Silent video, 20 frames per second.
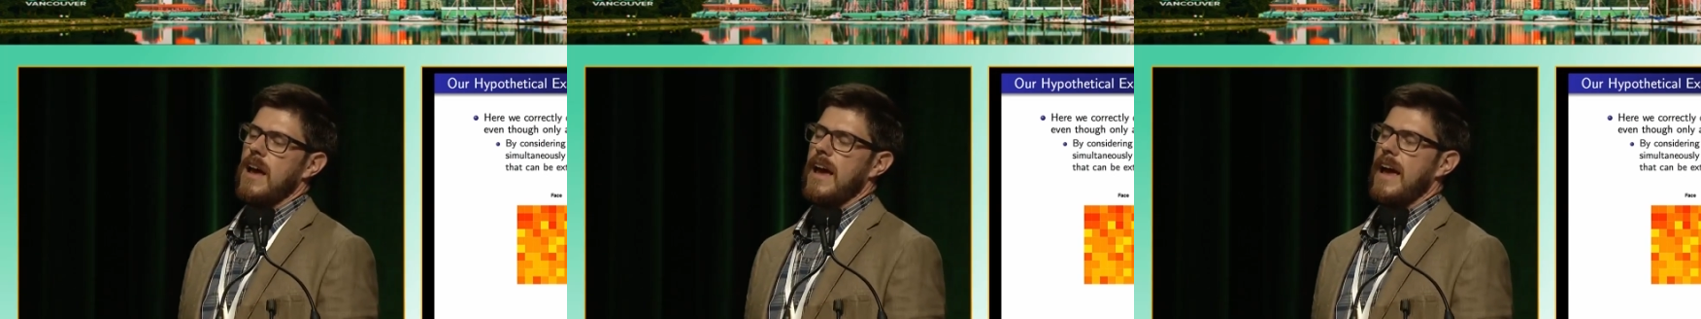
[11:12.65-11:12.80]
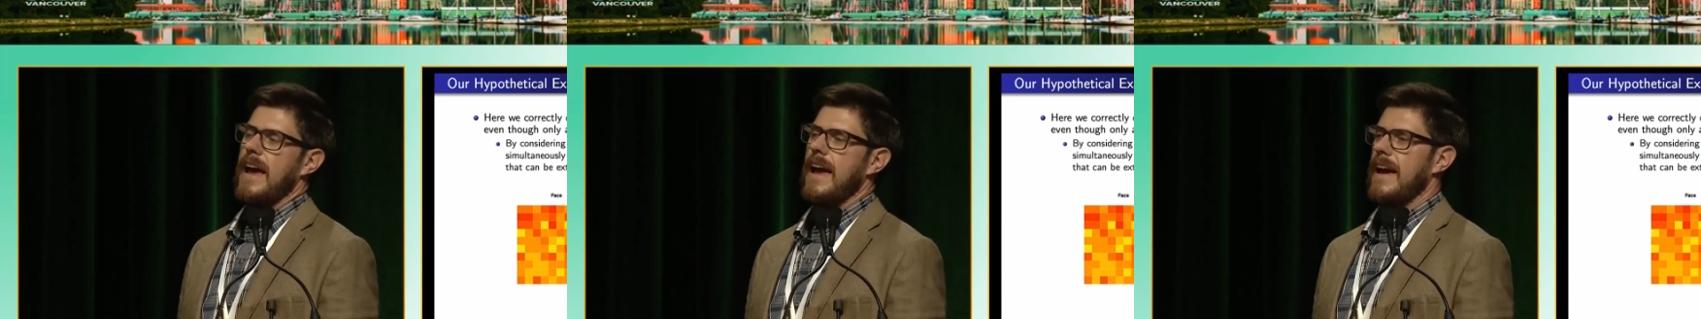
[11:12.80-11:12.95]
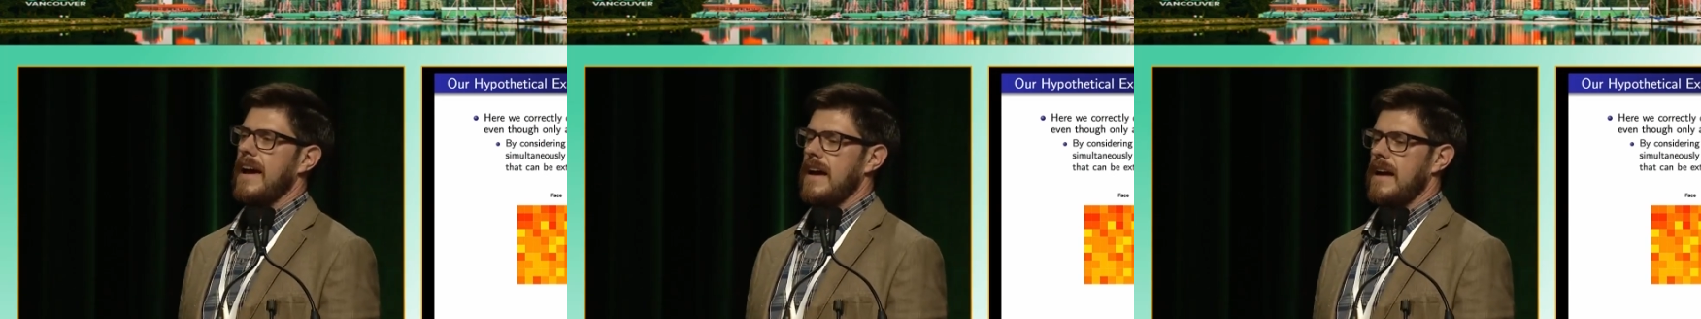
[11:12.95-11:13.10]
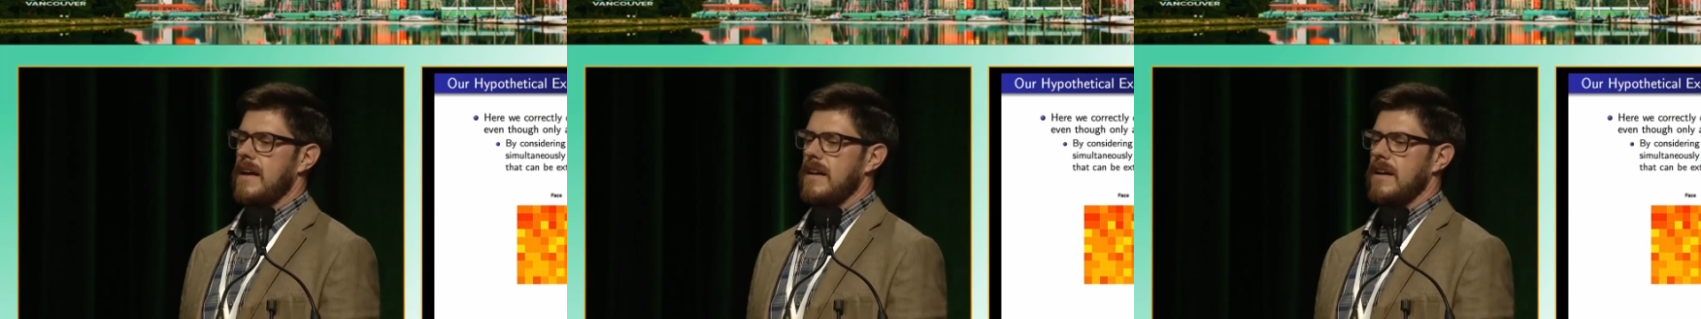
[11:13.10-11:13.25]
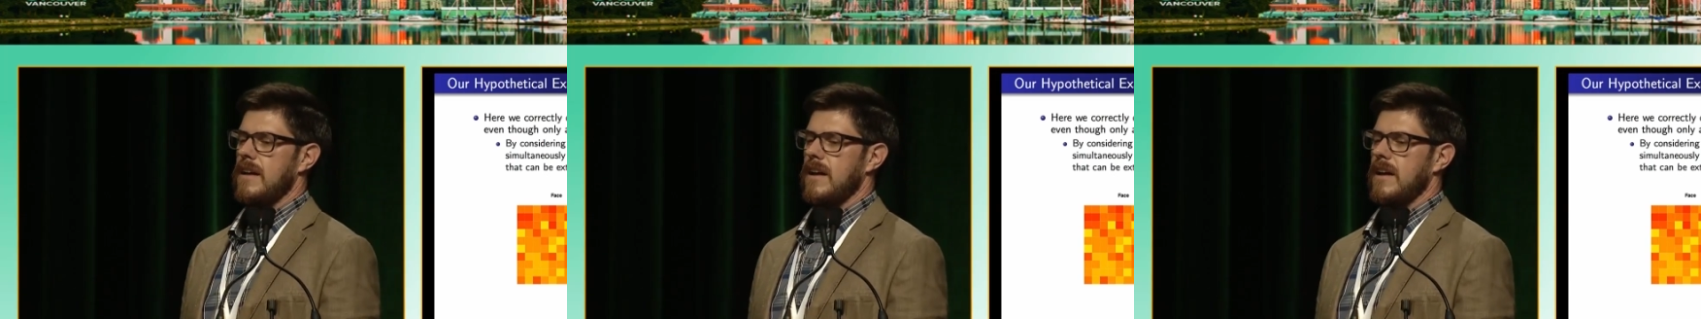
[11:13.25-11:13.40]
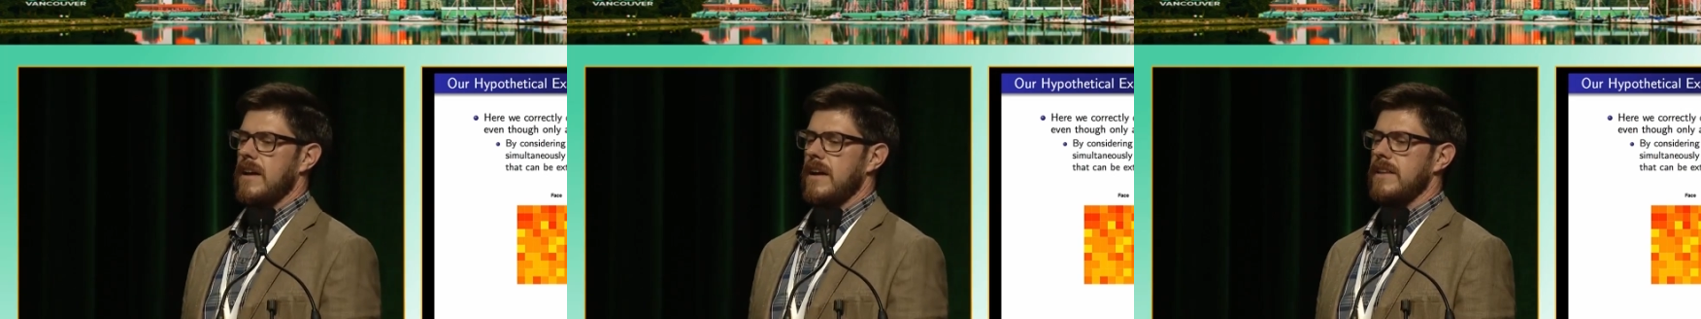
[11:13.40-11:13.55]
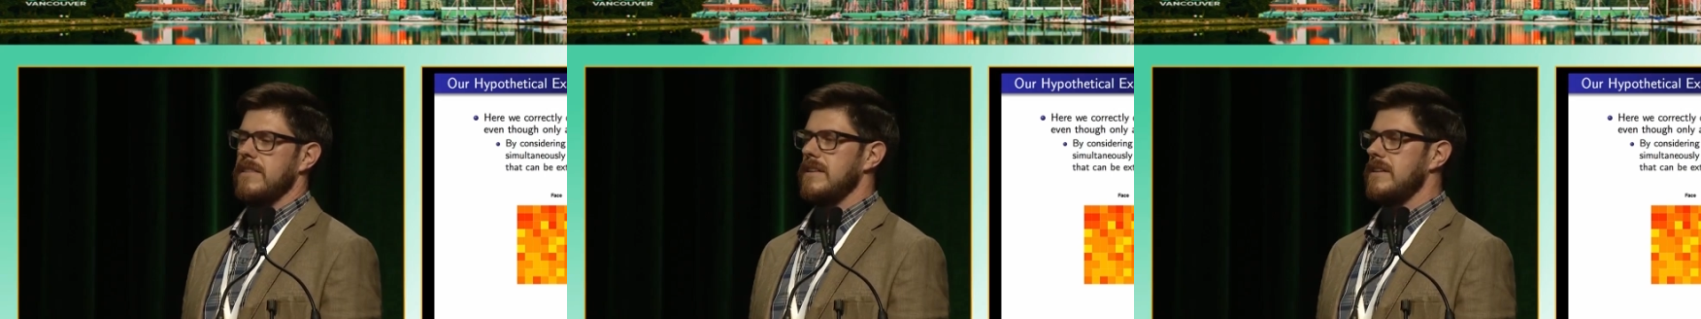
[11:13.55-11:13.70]
And
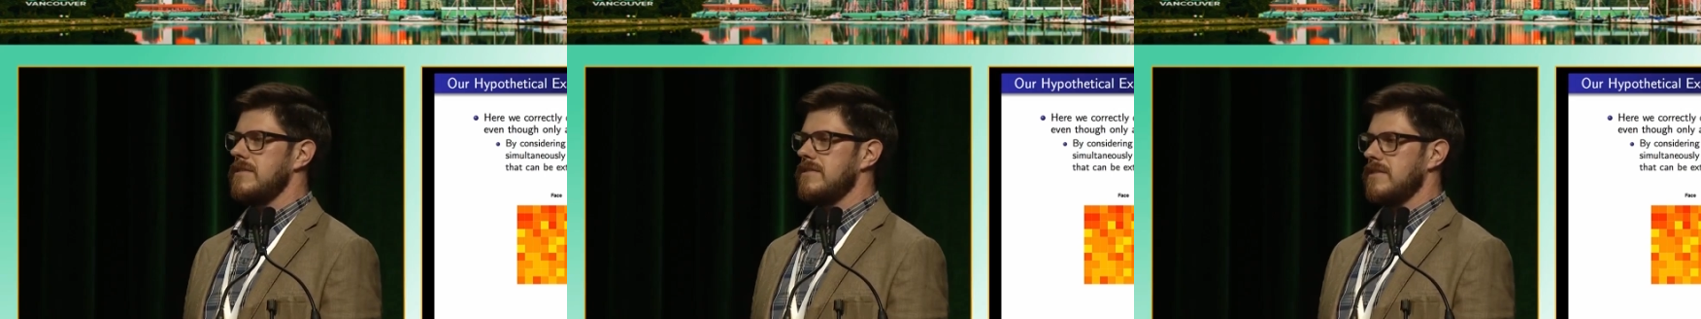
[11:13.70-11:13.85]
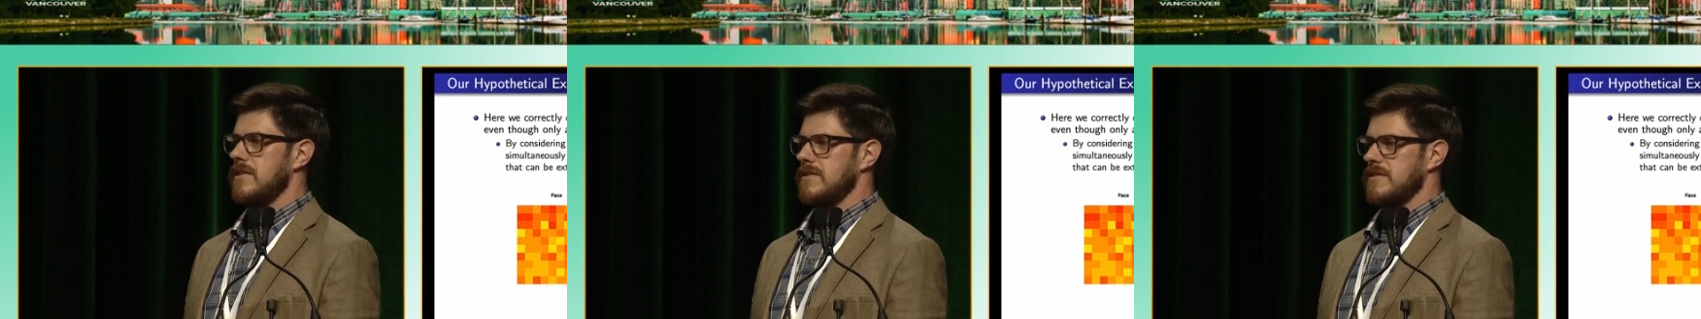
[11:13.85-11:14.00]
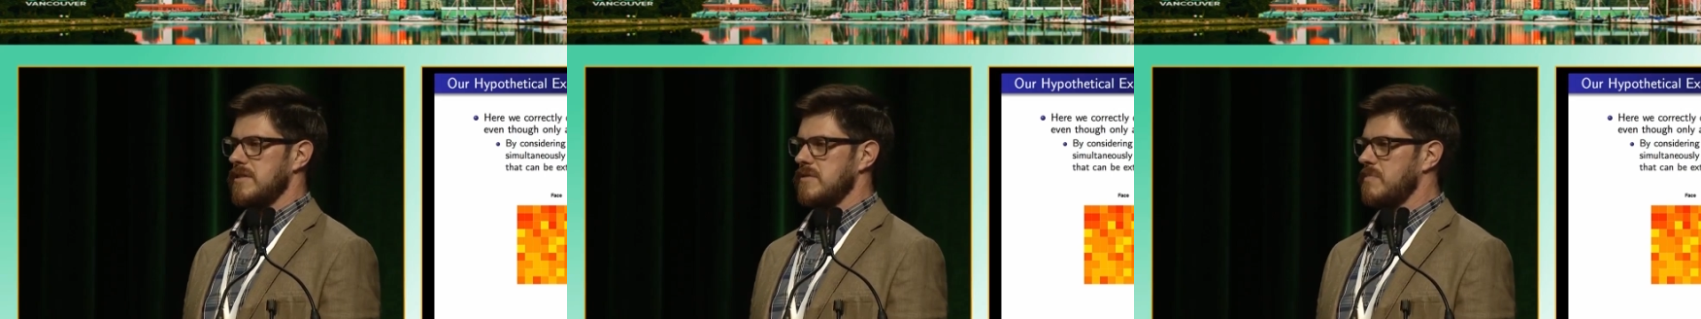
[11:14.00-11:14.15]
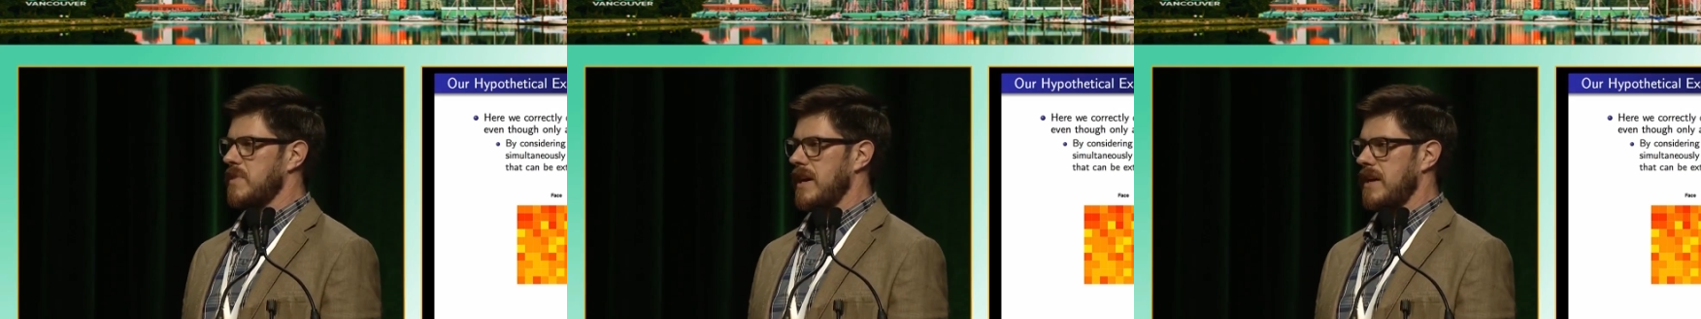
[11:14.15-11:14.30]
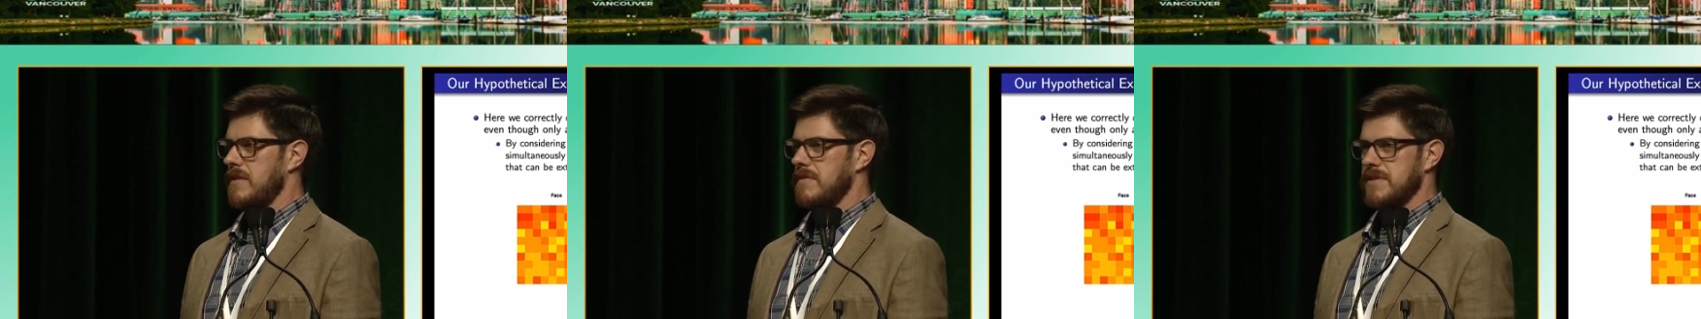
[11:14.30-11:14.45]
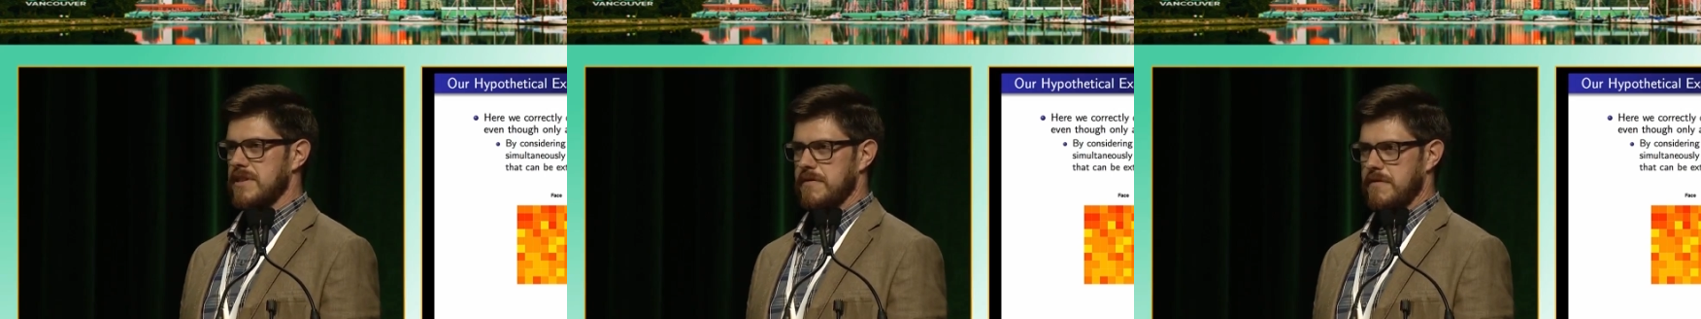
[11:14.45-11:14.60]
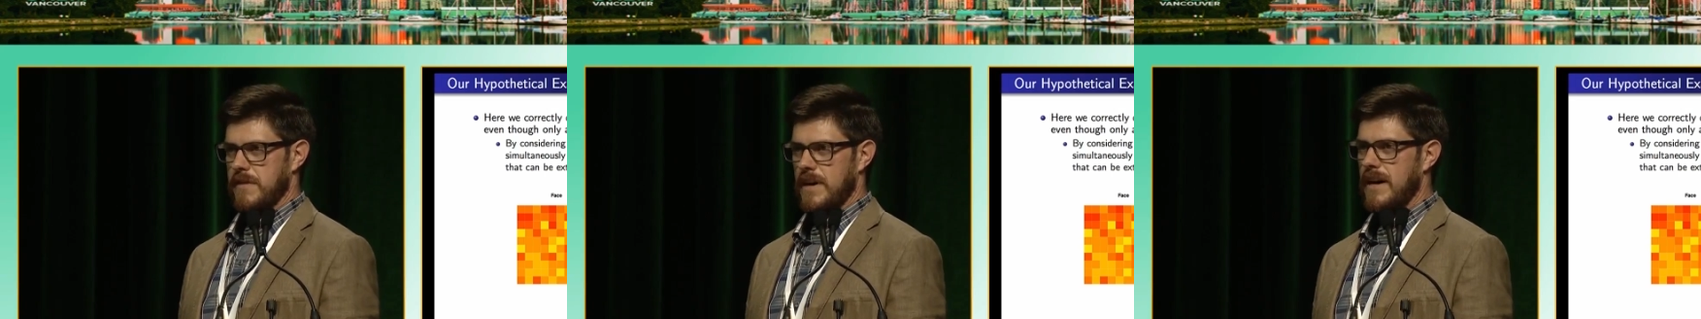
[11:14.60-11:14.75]
unless you're some kind of
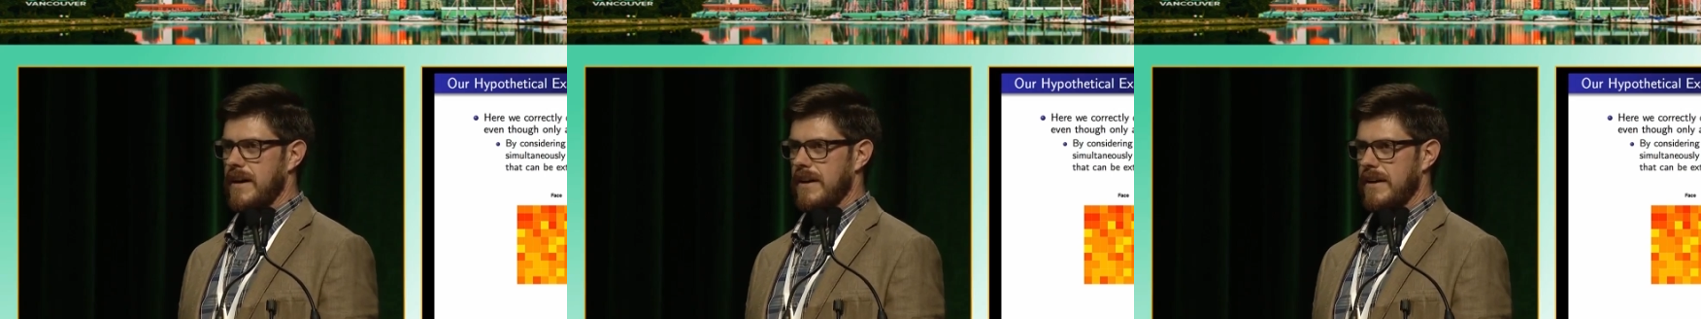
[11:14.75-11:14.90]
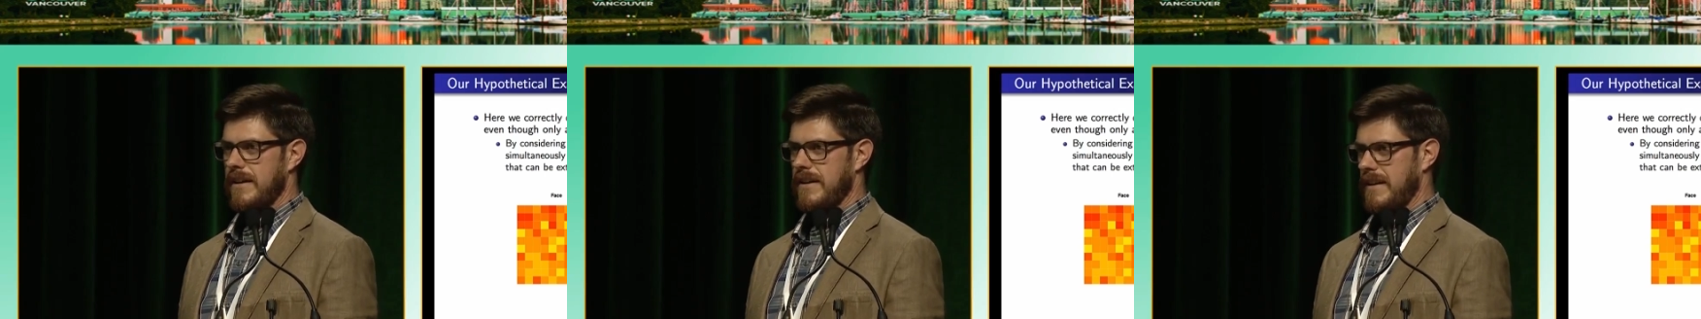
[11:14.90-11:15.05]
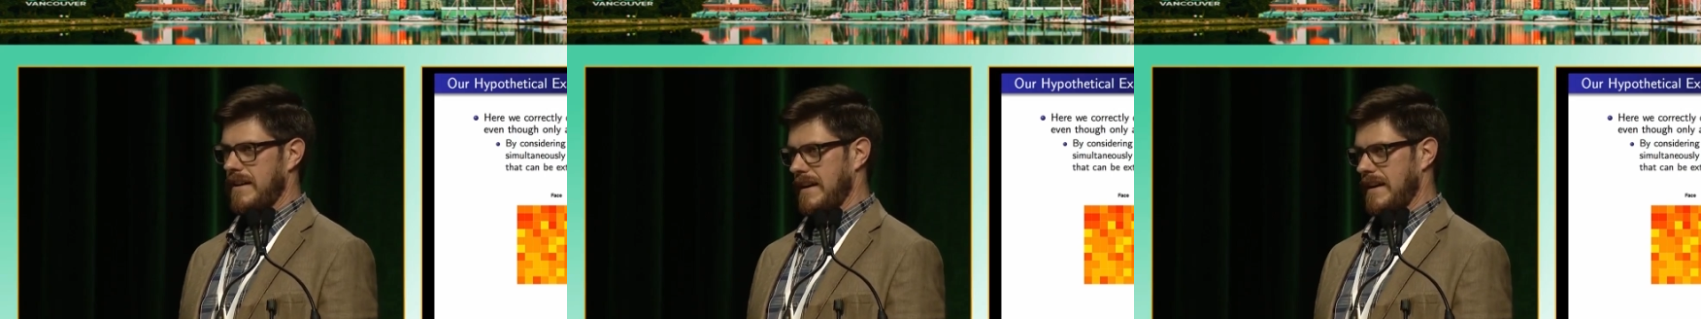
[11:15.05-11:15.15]
savant,